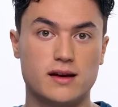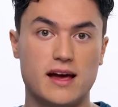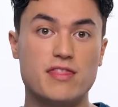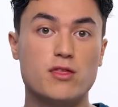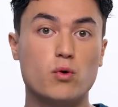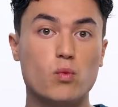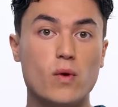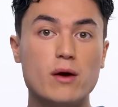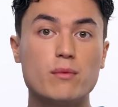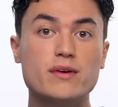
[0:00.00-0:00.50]
And
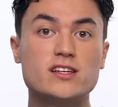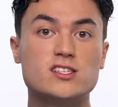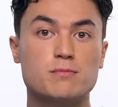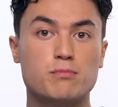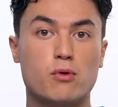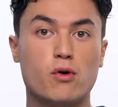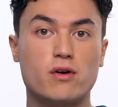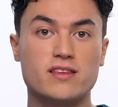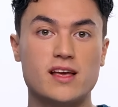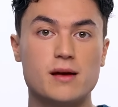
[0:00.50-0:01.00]
the way we
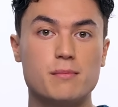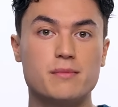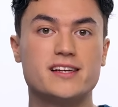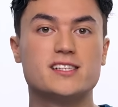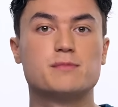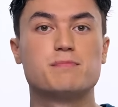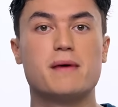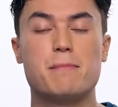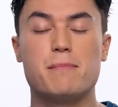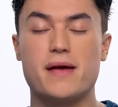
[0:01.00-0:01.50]
support them
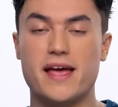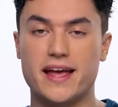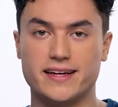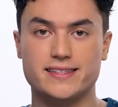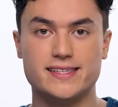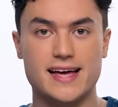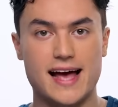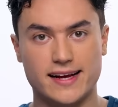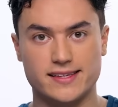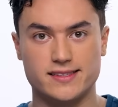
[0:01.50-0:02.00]
is by paying
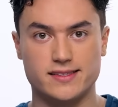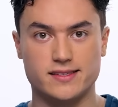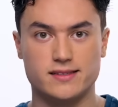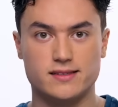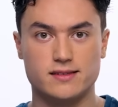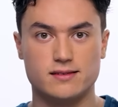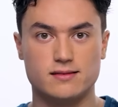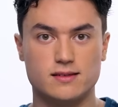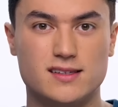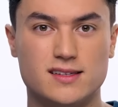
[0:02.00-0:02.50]

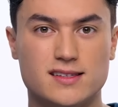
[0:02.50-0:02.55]
taxes.